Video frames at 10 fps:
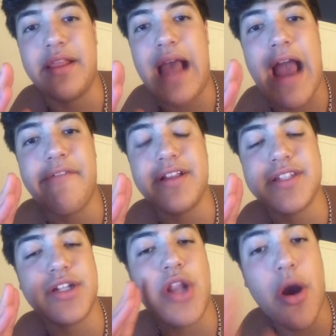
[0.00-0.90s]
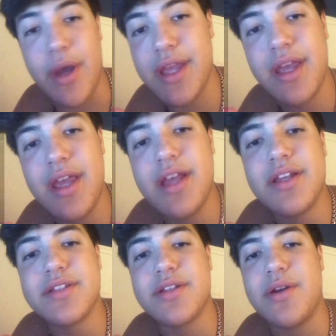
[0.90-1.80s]
having to know it.
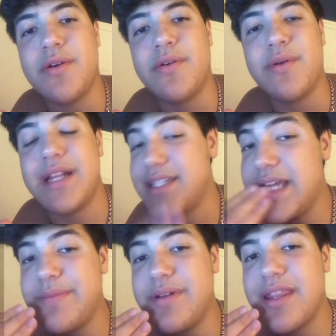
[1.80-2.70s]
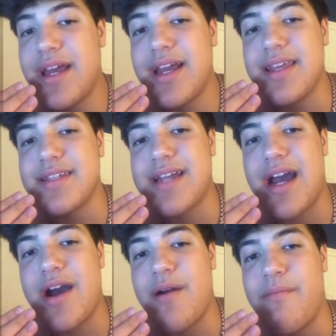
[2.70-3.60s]
So an example of that is
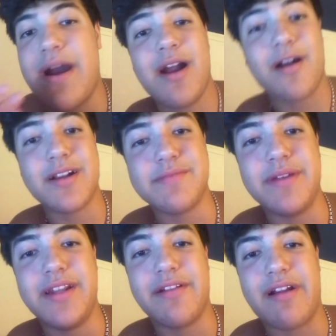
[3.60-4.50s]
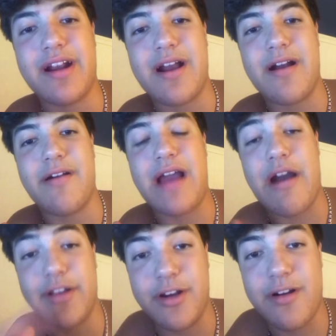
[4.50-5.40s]
how my heart is beating right now, how
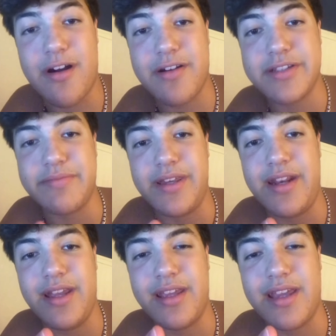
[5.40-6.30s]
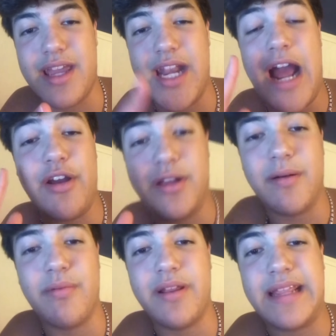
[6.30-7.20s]
your heart is beating, and how you're
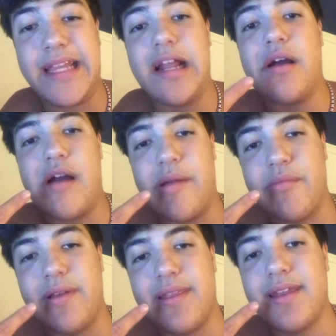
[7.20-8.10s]
breathing and how I'm breathing.